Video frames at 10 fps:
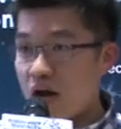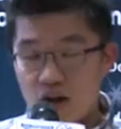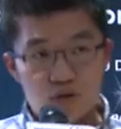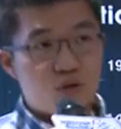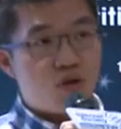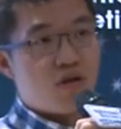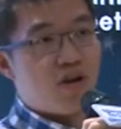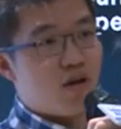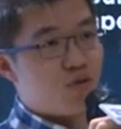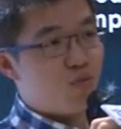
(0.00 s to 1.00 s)

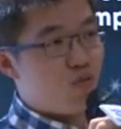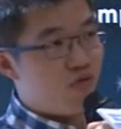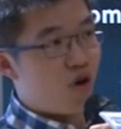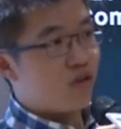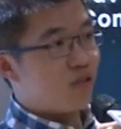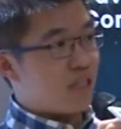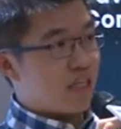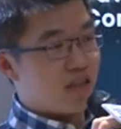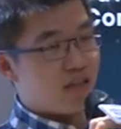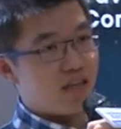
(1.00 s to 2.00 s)
how to move on
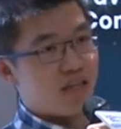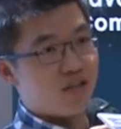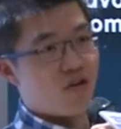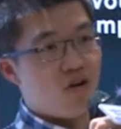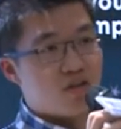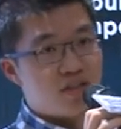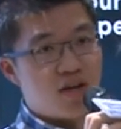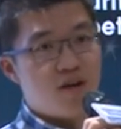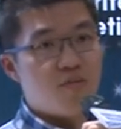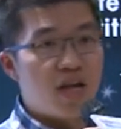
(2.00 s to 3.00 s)
in your
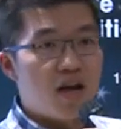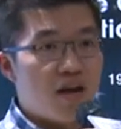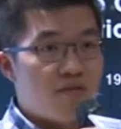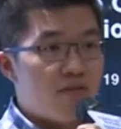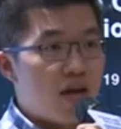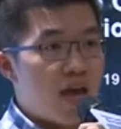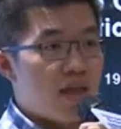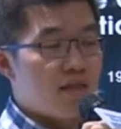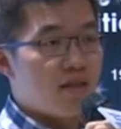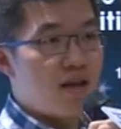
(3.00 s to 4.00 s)
startup life
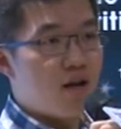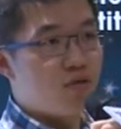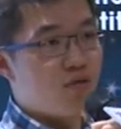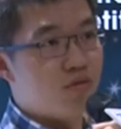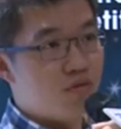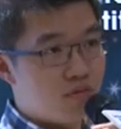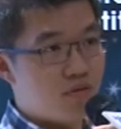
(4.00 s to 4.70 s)
and how to